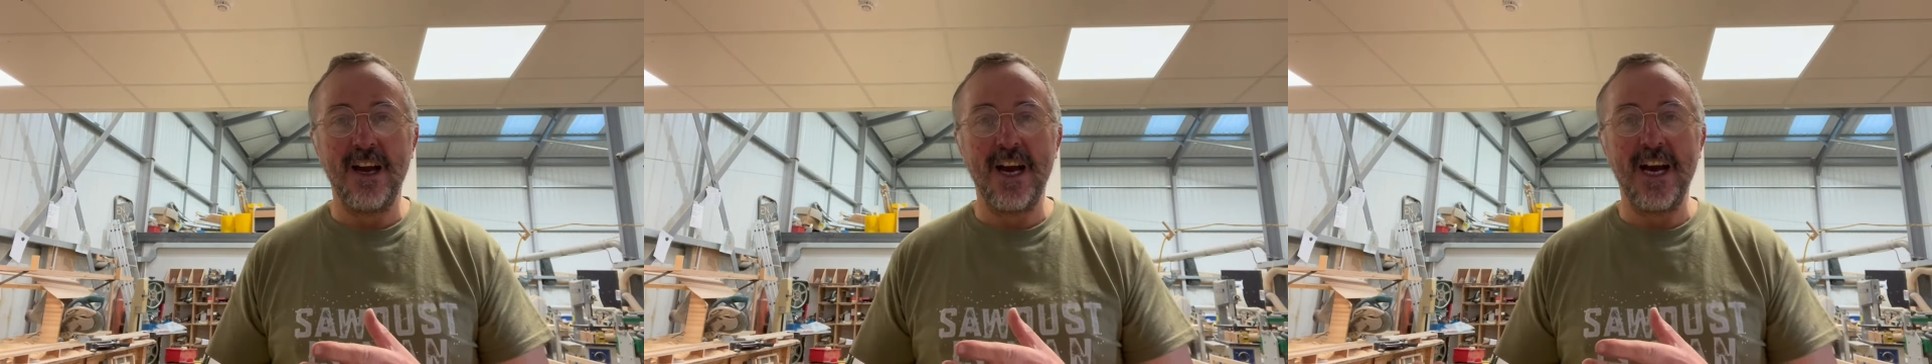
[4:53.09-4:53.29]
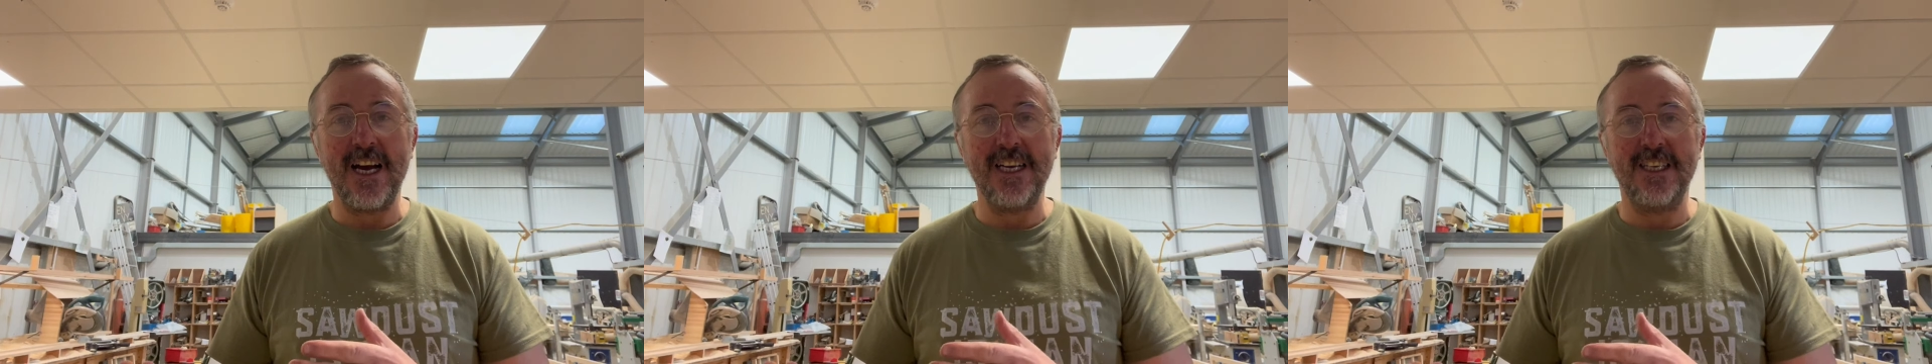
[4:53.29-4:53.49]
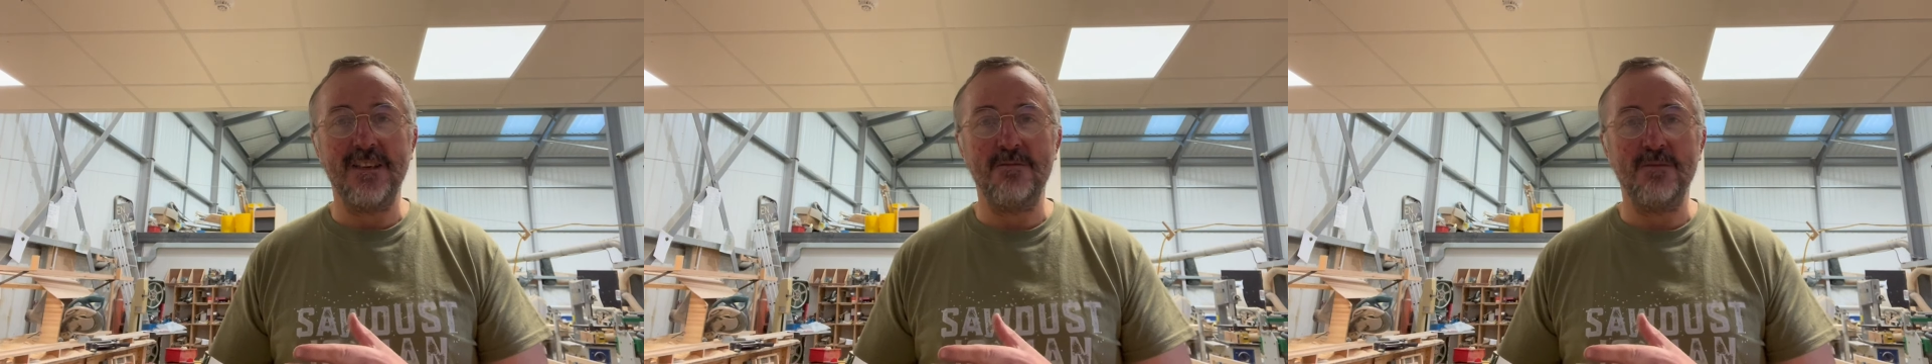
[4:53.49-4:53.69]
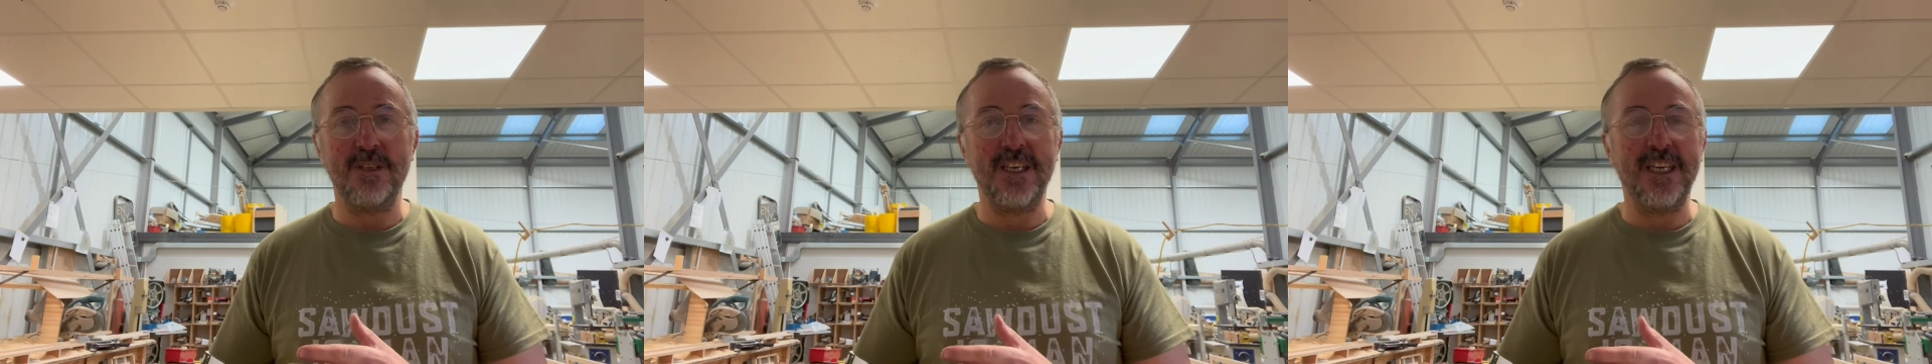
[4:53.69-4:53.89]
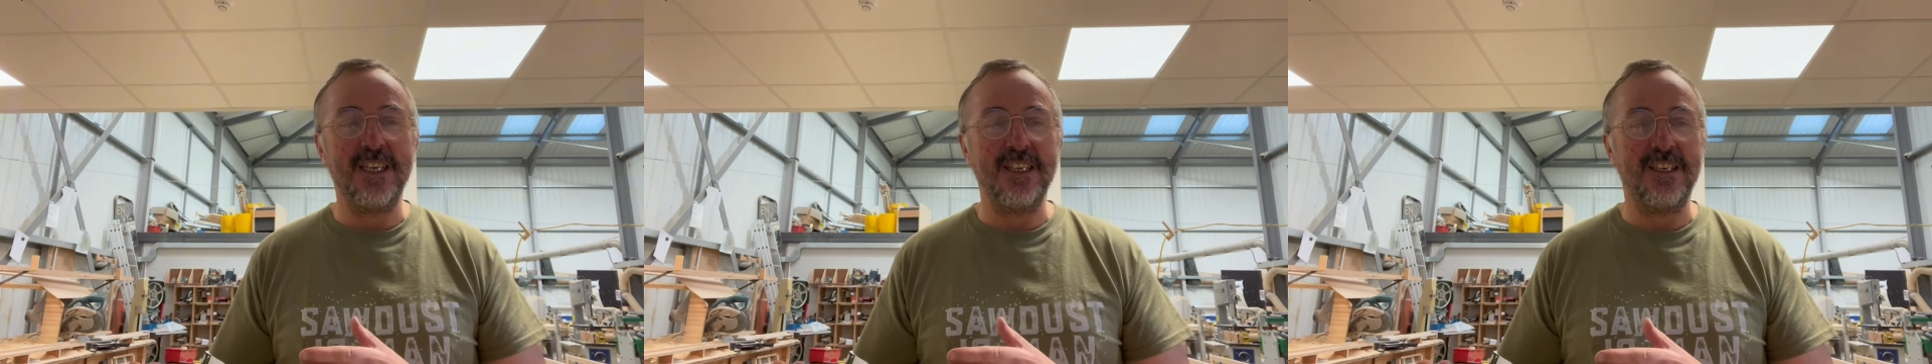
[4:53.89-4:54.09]
items
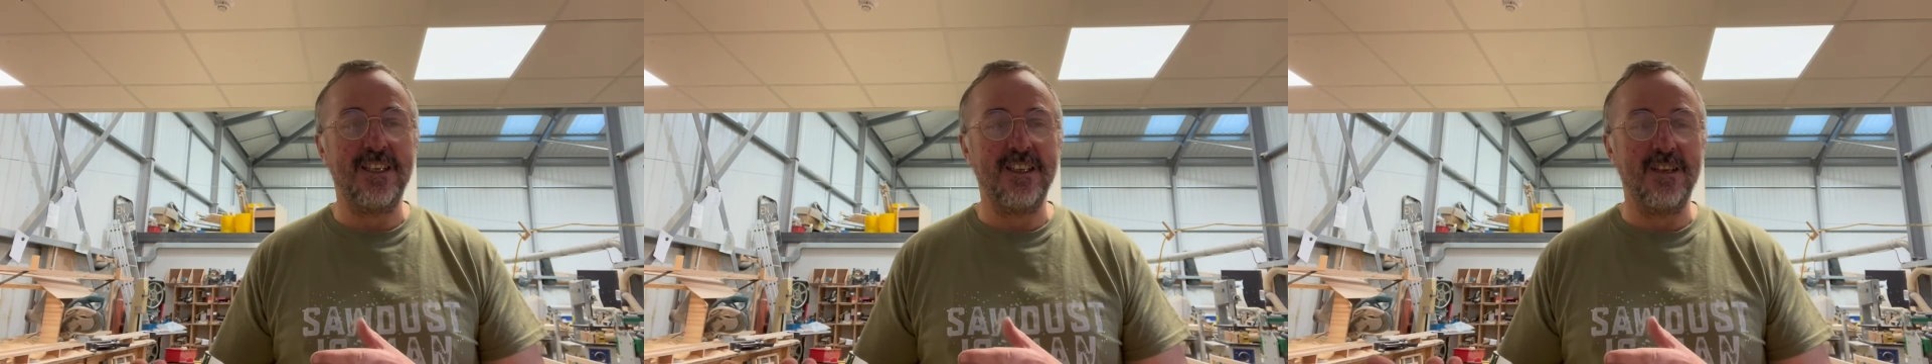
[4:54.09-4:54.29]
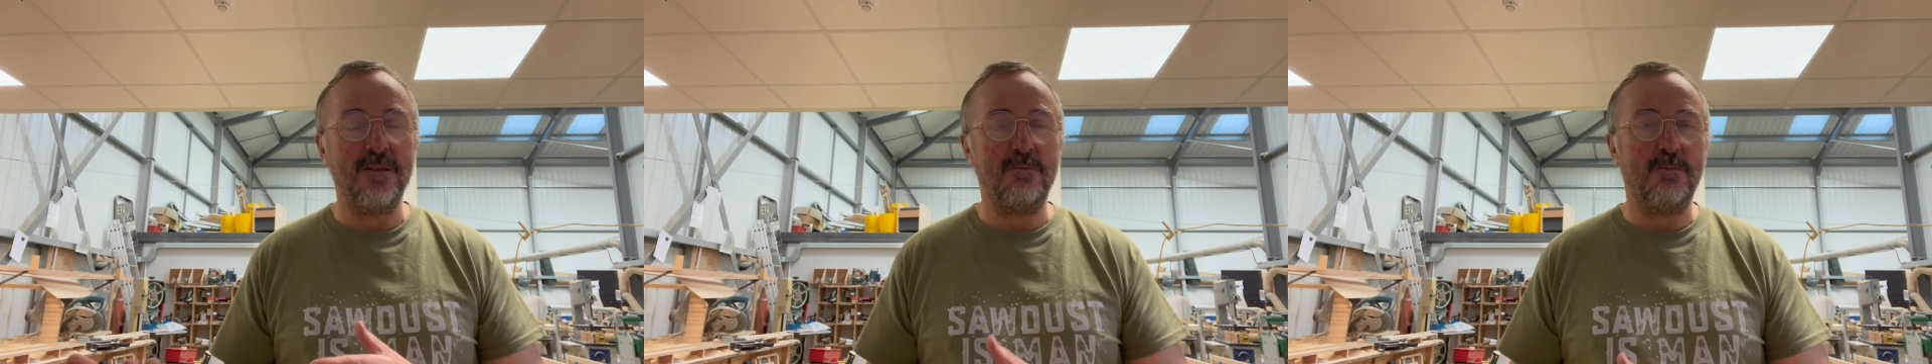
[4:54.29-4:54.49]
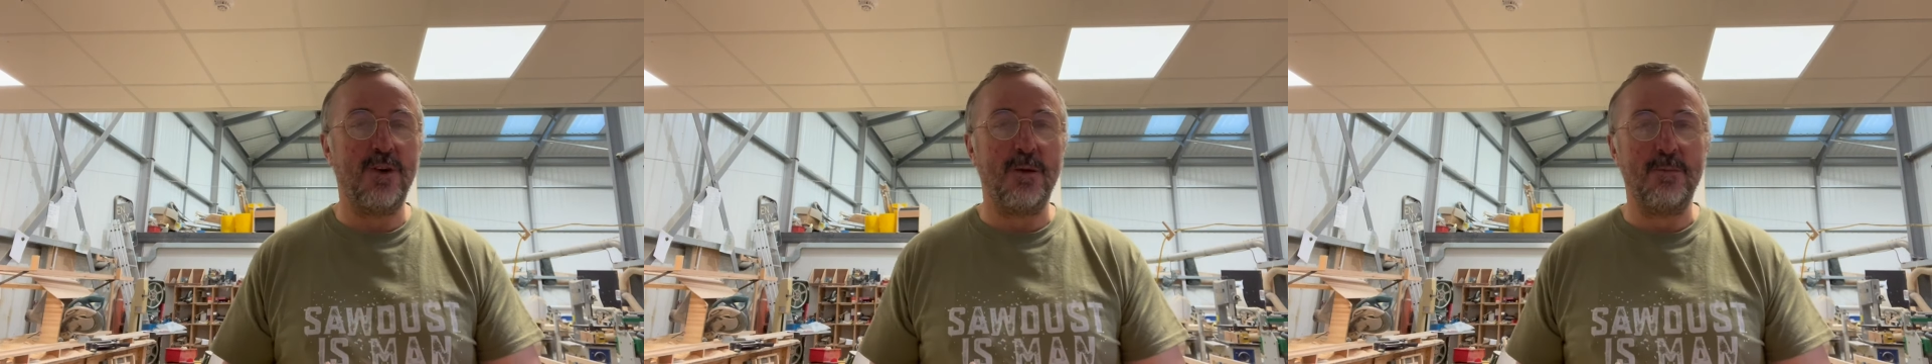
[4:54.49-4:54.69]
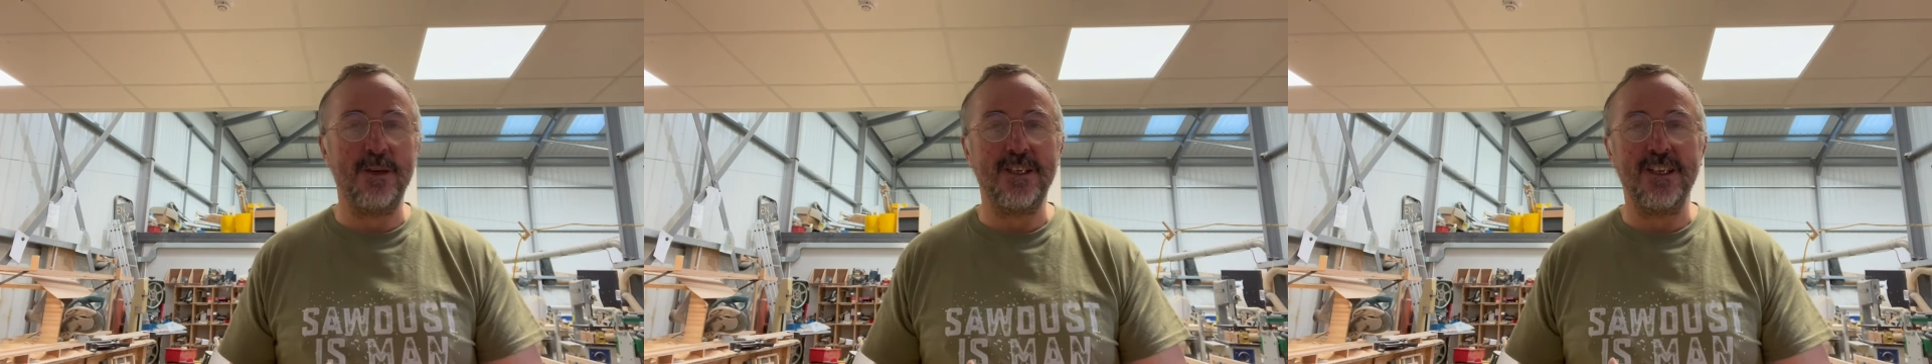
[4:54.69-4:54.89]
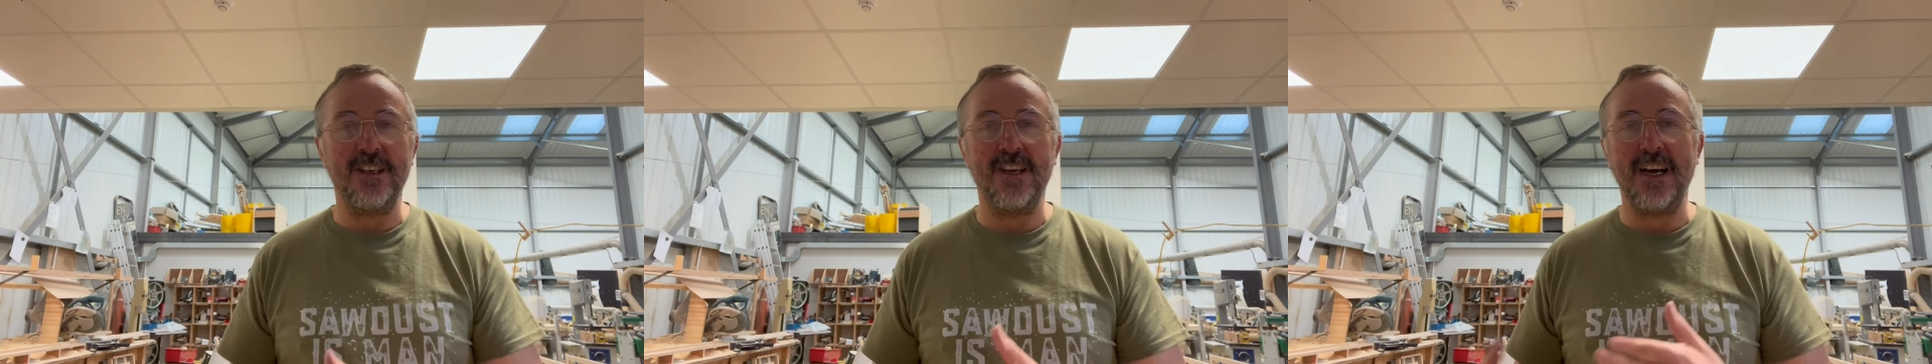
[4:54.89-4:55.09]
into the
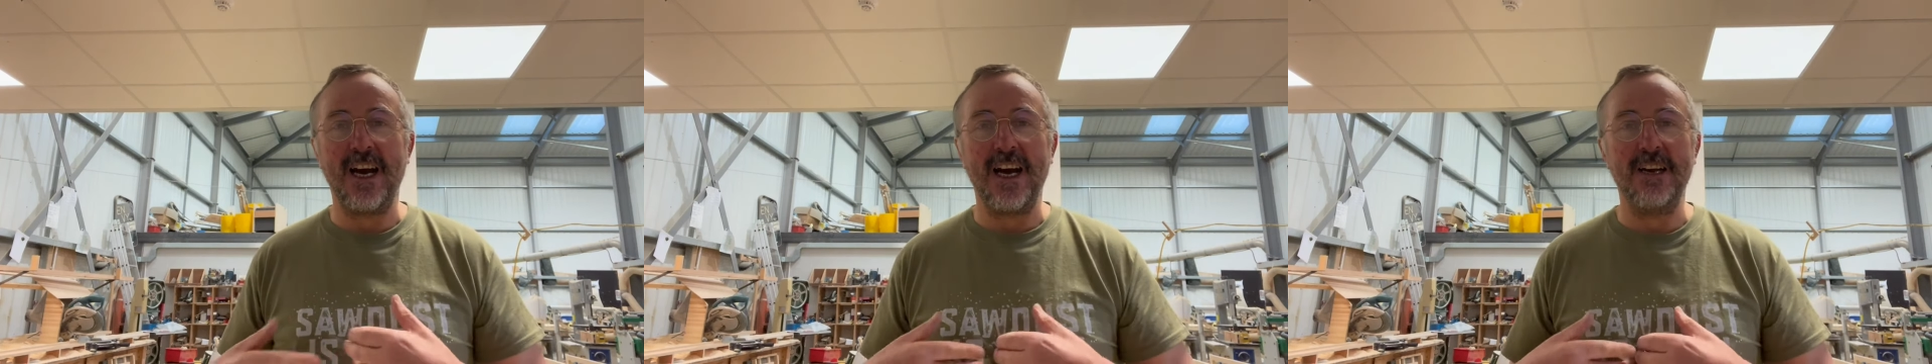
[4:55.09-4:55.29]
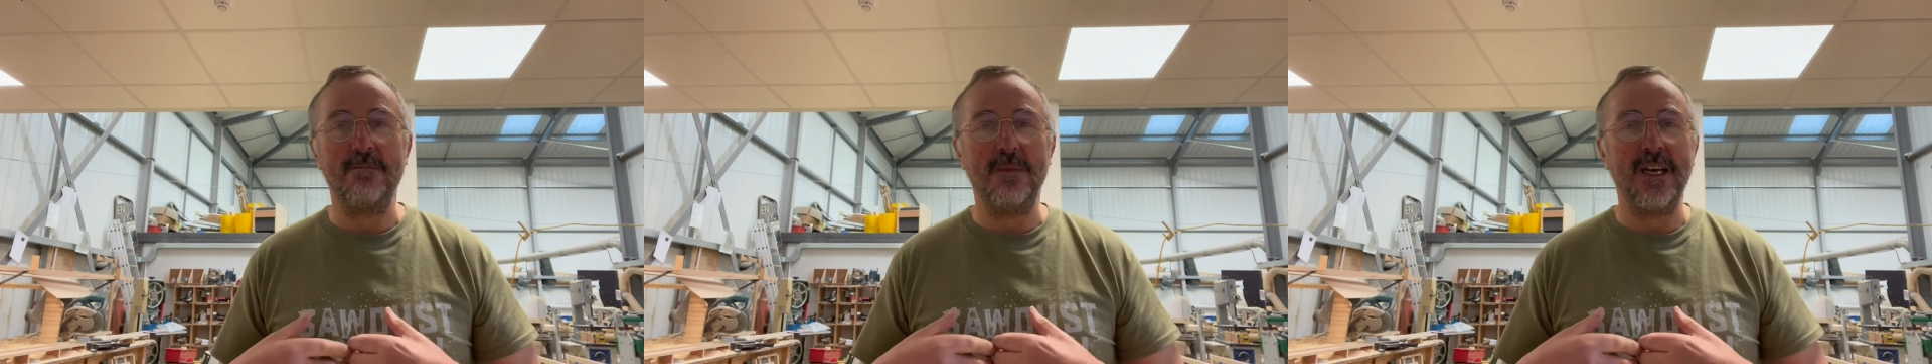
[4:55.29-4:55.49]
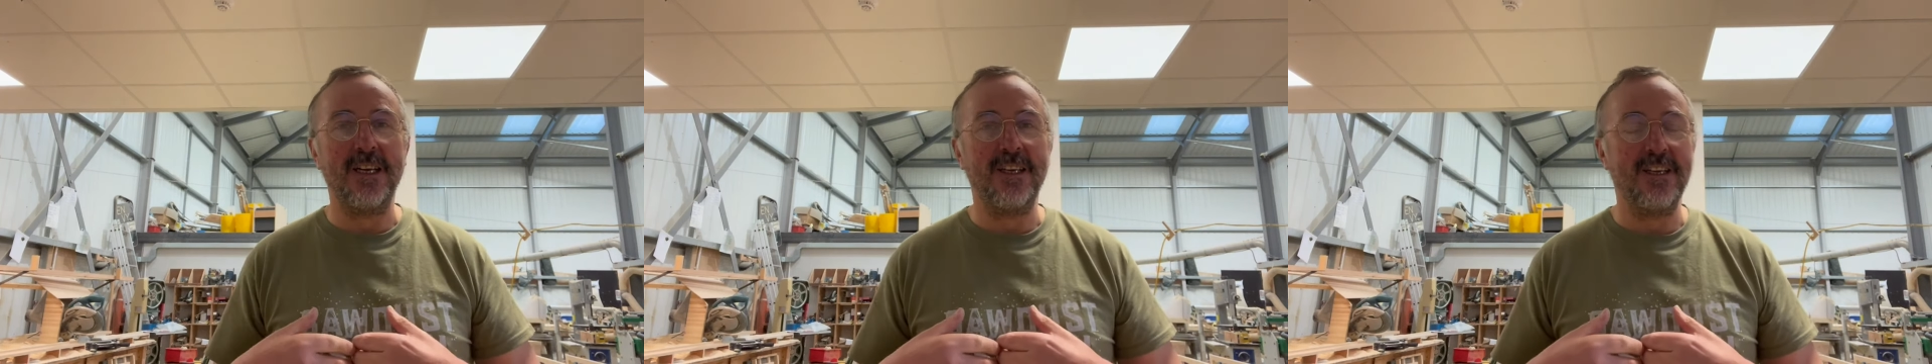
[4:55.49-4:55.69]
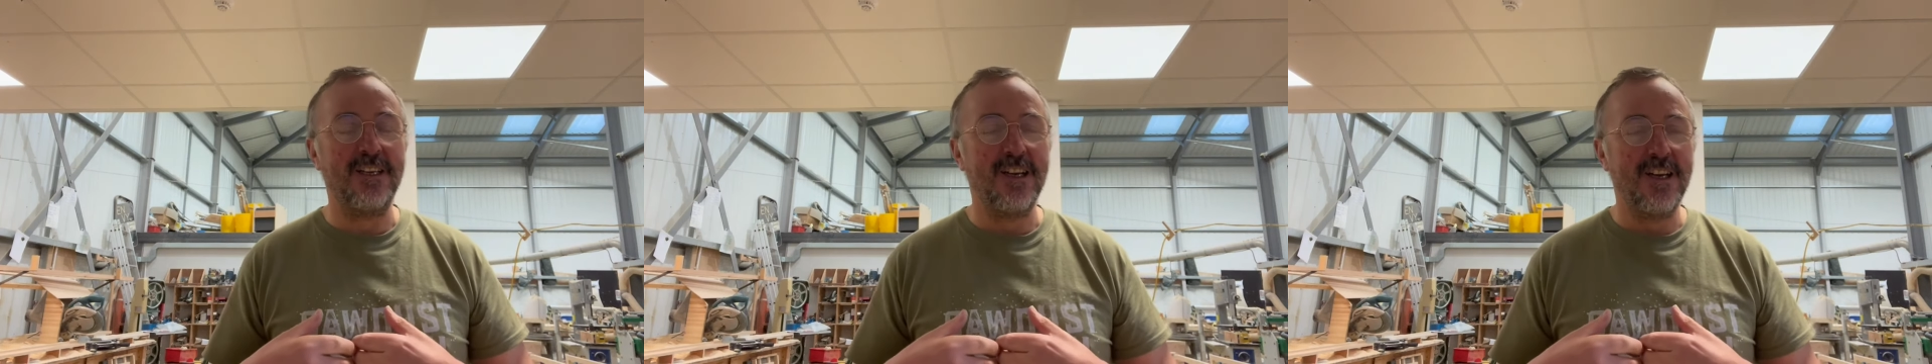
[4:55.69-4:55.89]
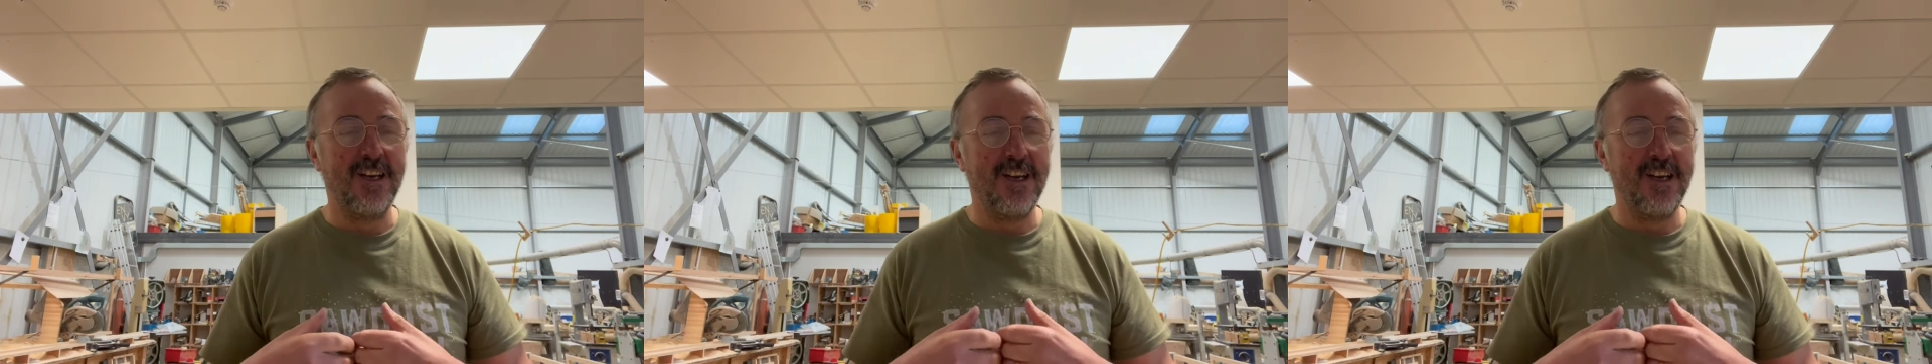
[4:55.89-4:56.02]
property that I'd made.